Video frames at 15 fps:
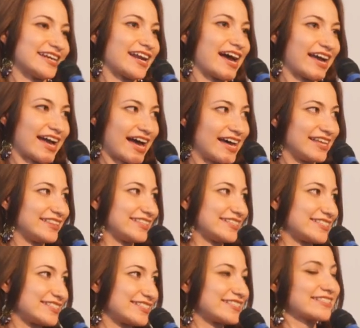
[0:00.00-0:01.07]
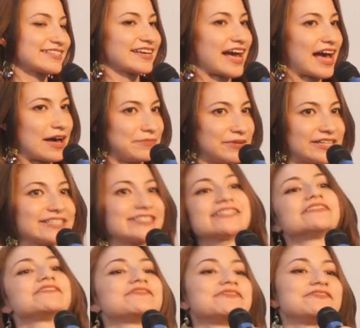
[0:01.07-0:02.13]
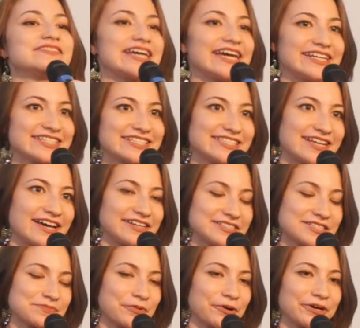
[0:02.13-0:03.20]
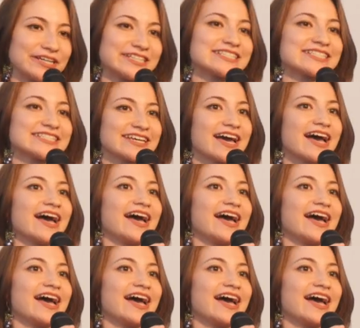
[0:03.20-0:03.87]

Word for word: that I had this habit of dating Stardust boys,